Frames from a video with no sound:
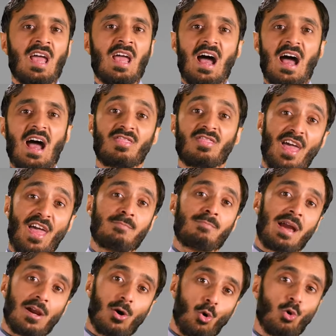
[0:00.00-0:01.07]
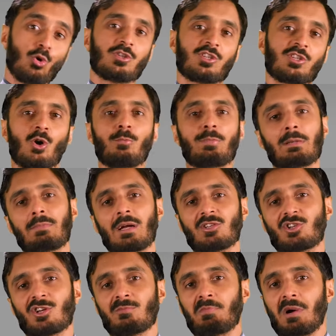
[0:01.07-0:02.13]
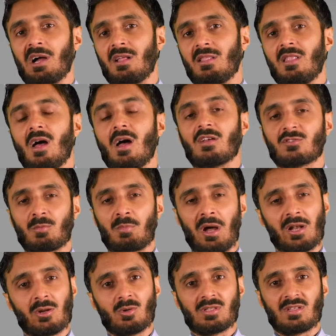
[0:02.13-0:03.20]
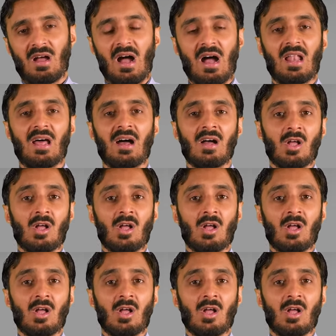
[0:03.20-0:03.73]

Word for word: and they may also be mentioned by Allah subhanahu wa ta'ala